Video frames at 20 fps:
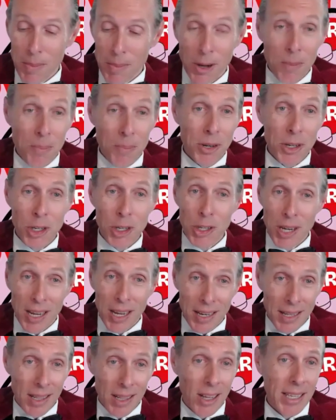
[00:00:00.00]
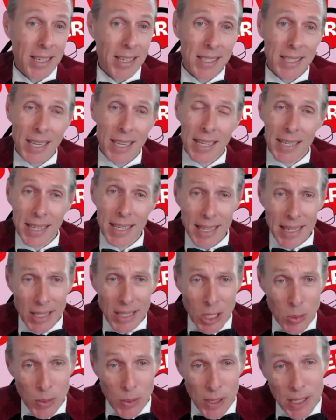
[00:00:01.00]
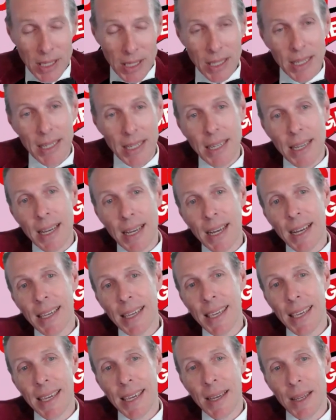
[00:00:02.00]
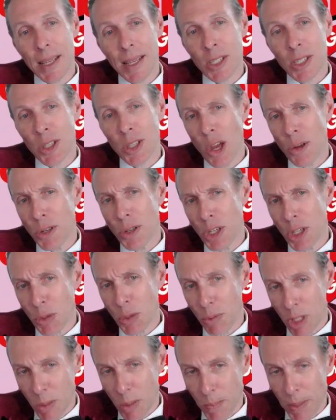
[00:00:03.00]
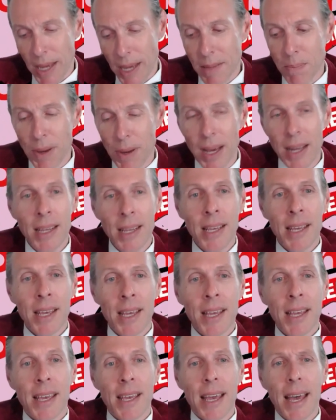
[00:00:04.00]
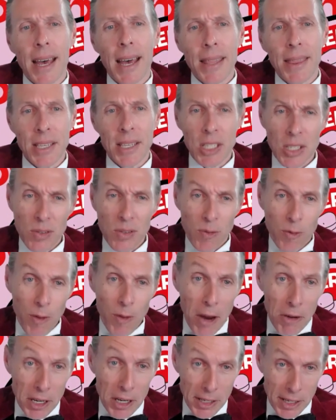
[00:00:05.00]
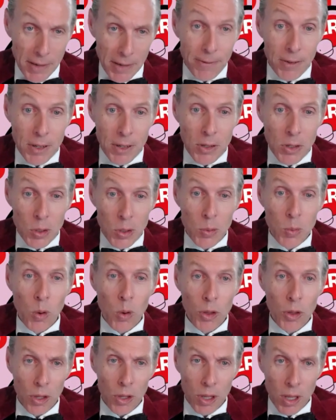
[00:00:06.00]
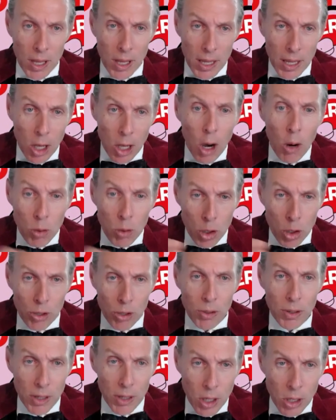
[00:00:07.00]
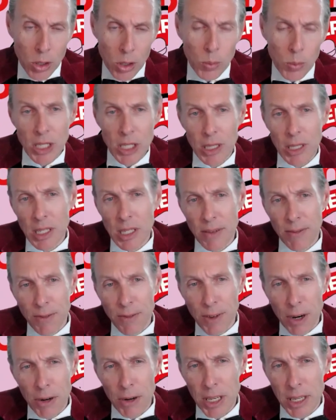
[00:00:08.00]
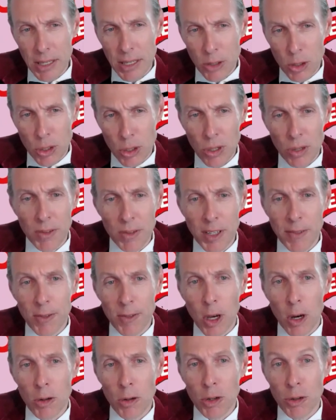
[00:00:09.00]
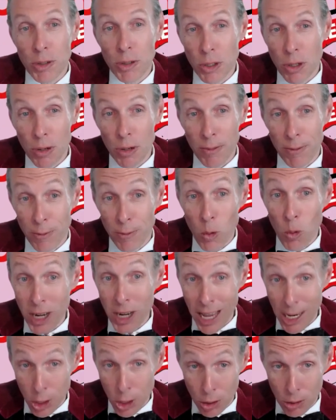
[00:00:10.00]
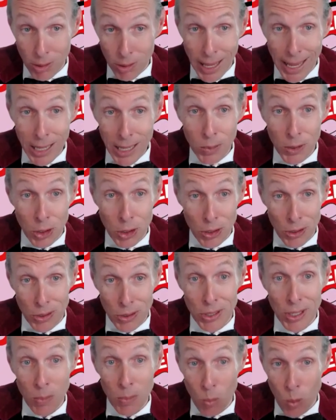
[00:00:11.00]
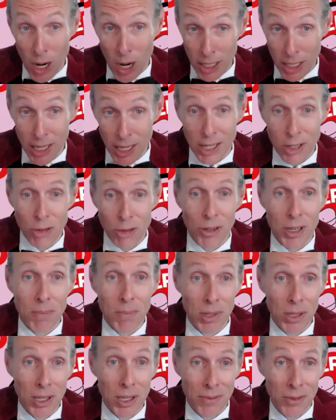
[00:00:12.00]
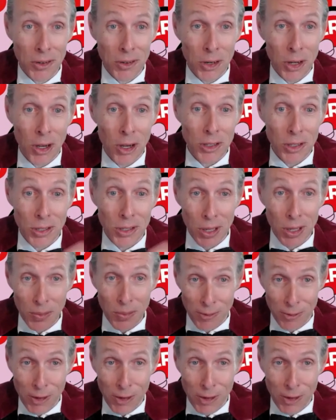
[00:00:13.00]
appreciate it. Like I said, in Switzerland here, it's no disrespect, but this is very different to what the culture, because Switzerland is a very conservative culture. It's got 4 national languages in one country, believe it or not. So